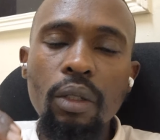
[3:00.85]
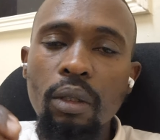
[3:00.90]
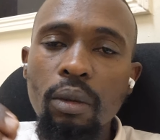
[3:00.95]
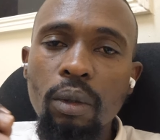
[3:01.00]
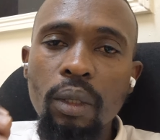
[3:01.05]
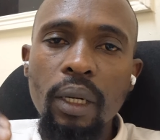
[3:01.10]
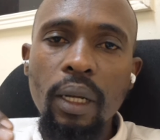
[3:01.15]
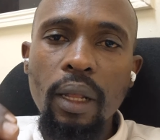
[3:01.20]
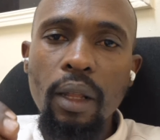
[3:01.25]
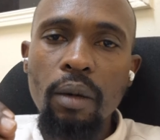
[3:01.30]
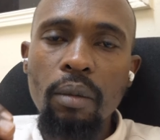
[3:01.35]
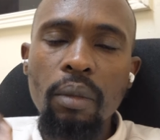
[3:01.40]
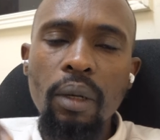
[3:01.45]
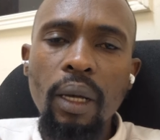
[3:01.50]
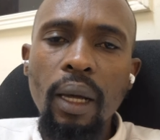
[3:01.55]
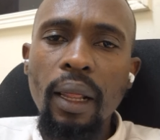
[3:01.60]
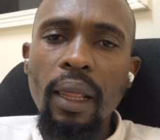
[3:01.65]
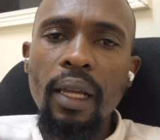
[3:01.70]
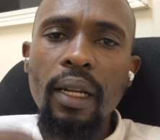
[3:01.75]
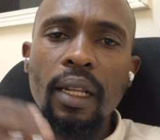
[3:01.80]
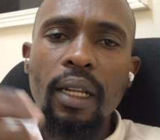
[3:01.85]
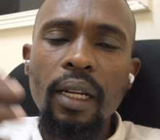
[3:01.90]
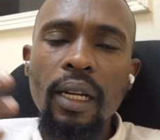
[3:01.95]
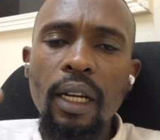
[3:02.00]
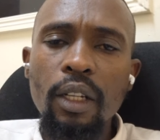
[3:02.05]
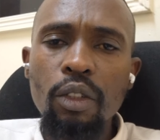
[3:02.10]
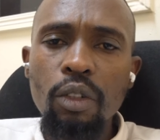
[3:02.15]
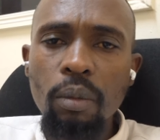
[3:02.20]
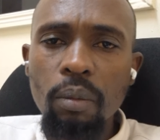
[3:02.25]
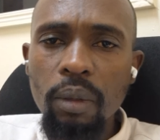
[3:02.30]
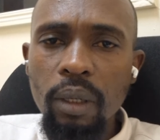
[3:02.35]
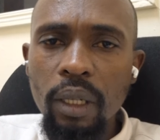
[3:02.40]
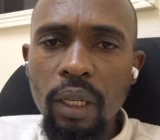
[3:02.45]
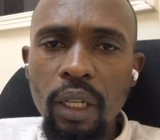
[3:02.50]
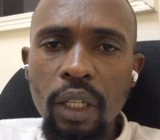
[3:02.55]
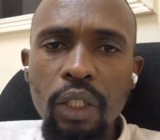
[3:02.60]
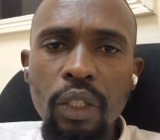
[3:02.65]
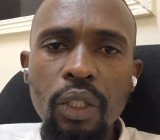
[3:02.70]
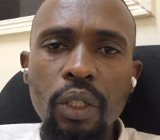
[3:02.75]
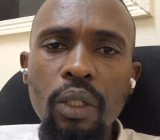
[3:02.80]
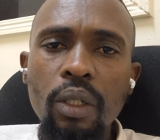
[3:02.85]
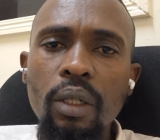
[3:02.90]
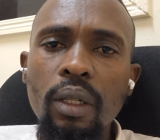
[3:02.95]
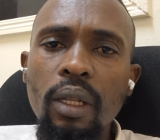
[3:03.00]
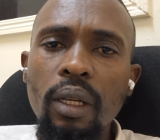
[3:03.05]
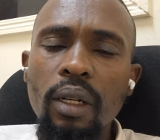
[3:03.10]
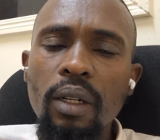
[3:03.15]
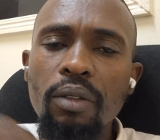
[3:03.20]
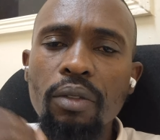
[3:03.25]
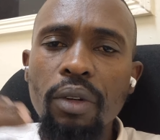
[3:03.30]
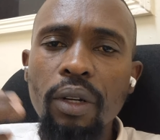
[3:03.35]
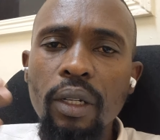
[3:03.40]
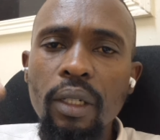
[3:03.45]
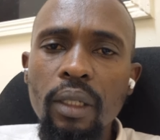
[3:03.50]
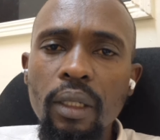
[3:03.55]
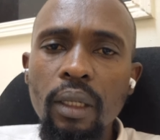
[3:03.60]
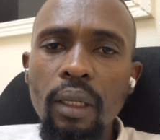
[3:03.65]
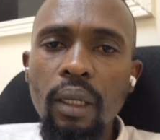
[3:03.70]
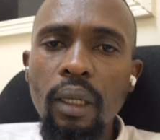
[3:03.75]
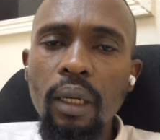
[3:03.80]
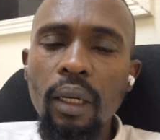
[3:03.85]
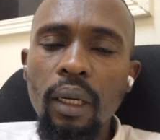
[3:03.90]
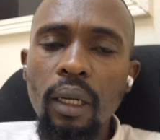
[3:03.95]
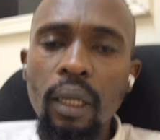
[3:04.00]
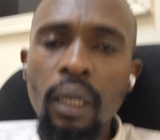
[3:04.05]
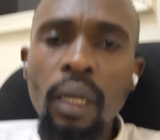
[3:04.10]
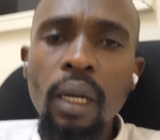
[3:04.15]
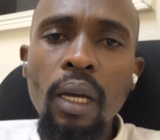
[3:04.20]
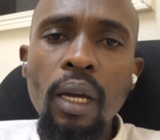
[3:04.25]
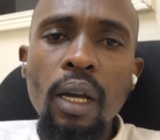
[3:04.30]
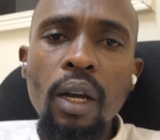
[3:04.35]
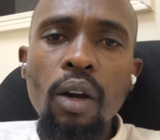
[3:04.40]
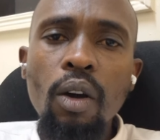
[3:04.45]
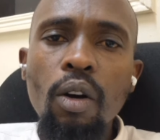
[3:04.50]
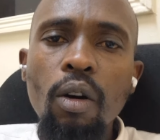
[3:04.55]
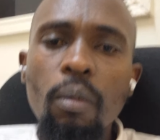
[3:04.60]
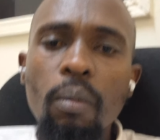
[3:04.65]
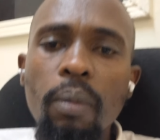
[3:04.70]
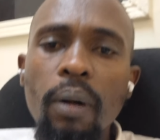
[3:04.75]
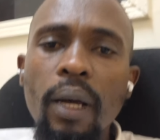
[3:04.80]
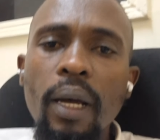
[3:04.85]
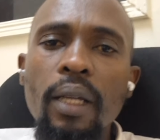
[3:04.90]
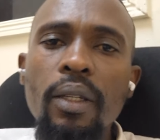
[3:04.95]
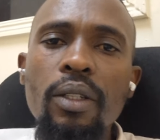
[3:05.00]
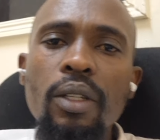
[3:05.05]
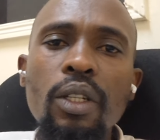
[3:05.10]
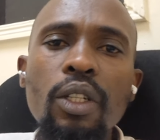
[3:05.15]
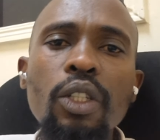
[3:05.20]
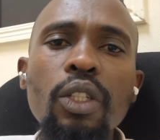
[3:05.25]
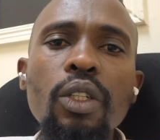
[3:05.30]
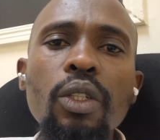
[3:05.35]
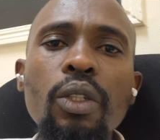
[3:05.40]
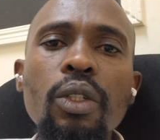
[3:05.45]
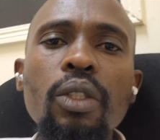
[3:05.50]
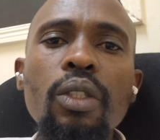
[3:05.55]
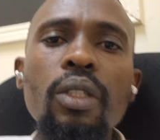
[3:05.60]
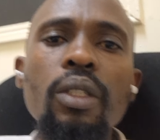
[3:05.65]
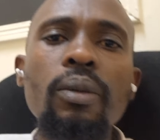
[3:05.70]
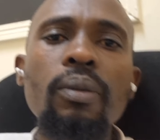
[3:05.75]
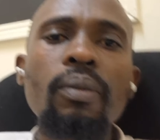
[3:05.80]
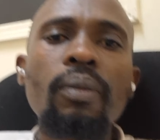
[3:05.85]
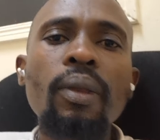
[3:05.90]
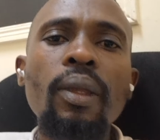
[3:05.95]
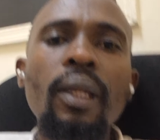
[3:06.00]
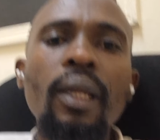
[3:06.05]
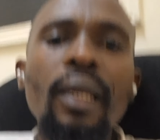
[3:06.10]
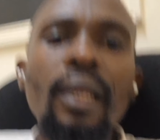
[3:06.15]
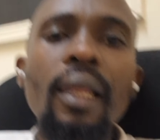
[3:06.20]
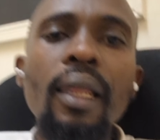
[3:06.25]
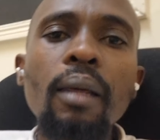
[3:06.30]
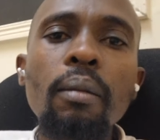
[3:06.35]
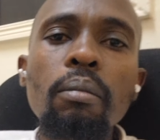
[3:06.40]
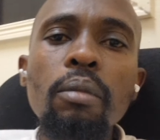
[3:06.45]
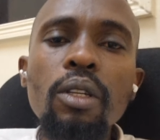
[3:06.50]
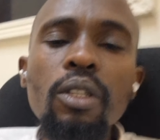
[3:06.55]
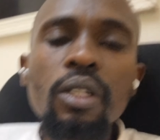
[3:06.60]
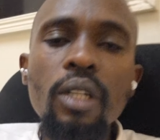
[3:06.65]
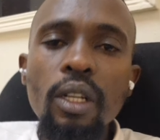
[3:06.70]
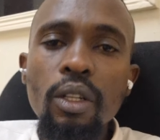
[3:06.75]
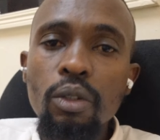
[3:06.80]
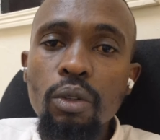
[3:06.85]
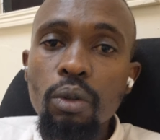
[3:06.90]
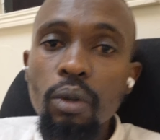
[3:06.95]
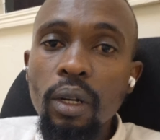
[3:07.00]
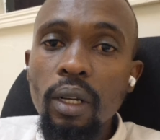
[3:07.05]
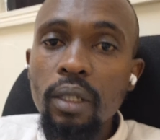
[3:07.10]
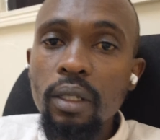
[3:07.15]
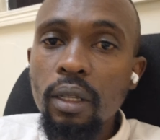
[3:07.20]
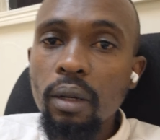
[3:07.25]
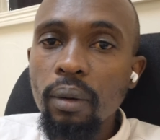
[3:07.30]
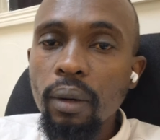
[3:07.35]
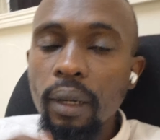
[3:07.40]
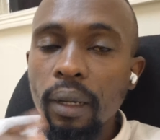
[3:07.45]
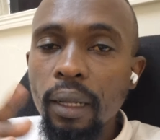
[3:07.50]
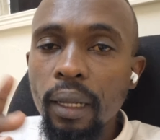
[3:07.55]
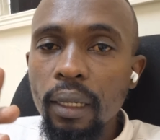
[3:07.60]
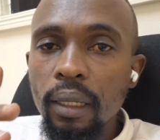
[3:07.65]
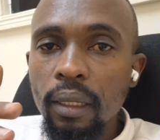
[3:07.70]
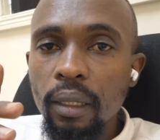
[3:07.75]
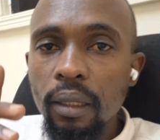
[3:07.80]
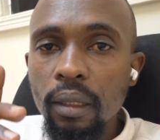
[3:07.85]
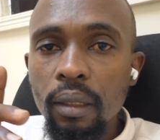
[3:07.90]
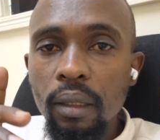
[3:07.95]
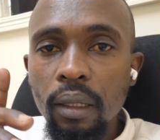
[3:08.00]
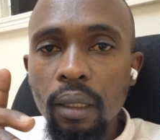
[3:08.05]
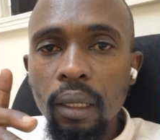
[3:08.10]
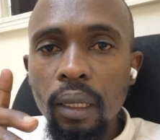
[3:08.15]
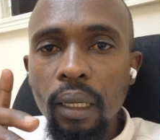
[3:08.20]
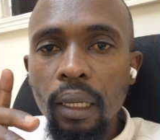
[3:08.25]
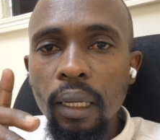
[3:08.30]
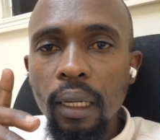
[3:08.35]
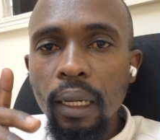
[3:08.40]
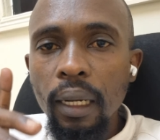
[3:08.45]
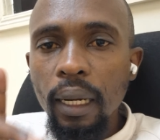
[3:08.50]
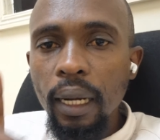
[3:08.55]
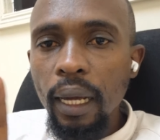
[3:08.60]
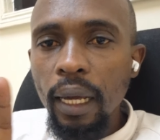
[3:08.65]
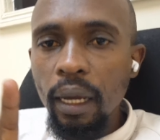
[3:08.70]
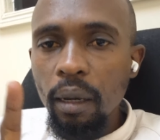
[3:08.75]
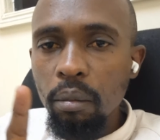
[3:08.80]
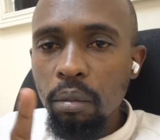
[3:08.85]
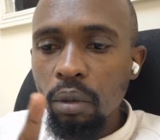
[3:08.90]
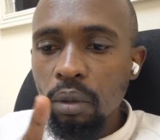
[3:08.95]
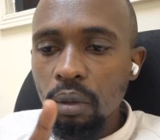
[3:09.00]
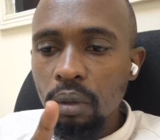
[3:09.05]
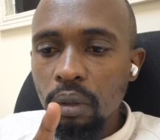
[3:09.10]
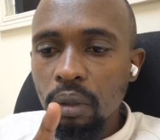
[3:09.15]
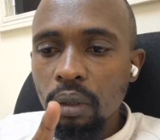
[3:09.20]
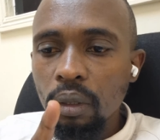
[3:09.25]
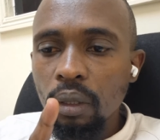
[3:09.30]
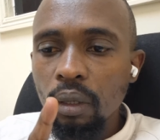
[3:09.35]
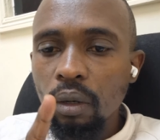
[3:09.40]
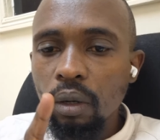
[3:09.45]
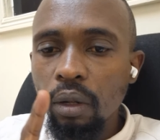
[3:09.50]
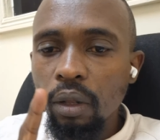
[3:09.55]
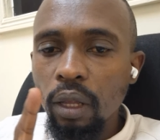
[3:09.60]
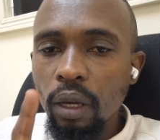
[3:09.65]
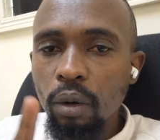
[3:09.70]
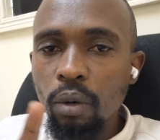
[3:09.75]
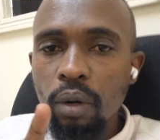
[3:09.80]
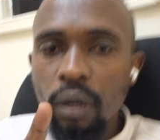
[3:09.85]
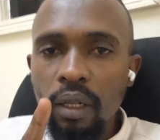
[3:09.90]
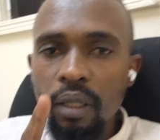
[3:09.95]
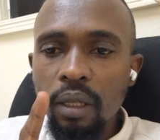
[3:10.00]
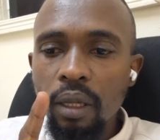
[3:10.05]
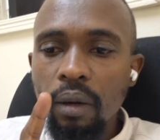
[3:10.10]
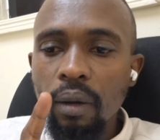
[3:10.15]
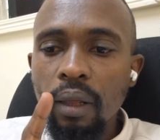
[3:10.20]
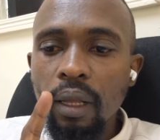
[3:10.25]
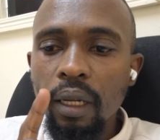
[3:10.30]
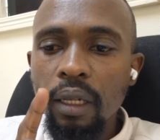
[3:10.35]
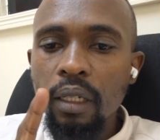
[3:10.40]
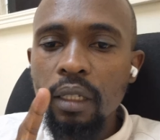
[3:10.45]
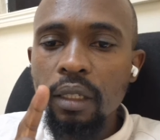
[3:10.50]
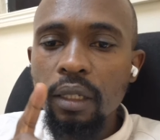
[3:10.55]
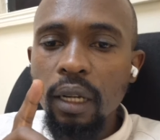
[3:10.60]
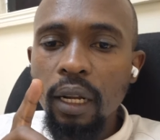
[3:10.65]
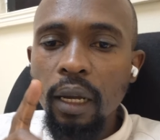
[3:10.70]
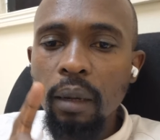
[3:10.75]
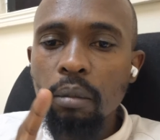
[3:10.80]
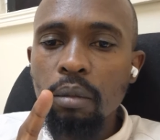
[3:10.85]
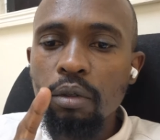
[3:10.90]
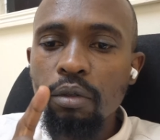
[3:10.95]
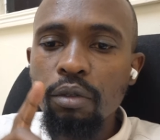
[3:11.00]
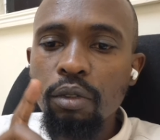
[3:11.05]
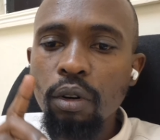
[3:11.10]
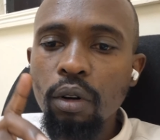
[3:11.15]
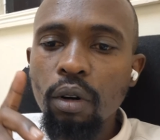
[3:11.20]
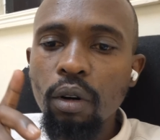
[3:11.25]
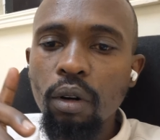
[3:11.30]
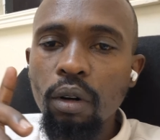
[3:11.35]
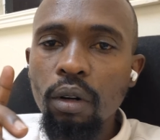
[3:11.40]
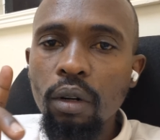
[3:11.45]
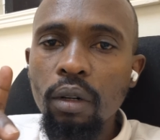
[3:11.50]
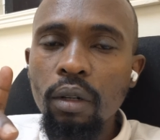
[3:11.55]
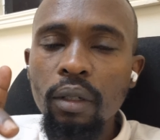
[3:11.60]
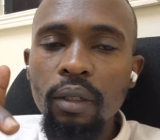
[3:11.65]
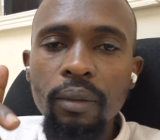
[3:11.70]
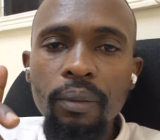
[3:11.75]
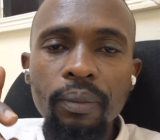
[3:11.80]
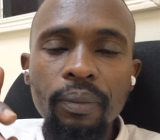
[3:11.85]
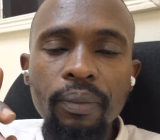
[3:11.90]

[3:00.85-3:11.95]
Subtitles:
or what are they the tax obligation, the different compliance issues. The business owner is the one that is liable, or the owner is the one that is liable for all